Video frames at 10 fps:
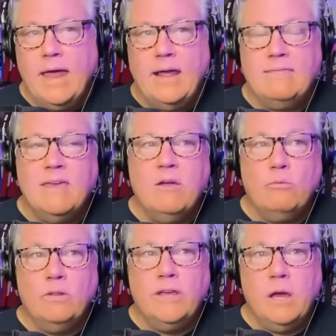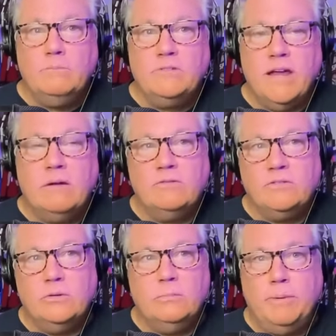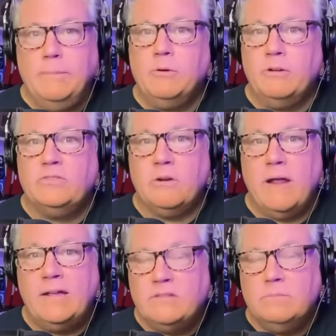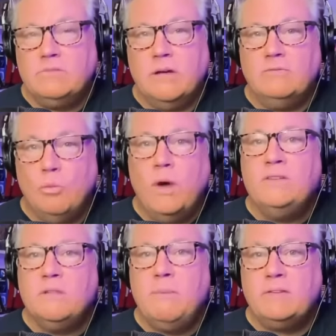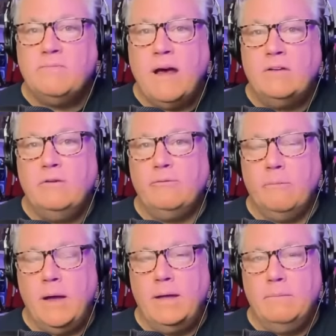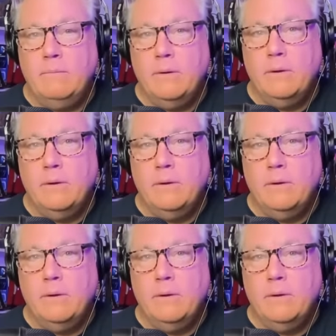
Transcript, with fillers: And I think it really comes down to people are going to start asking themselves, what is the best value for my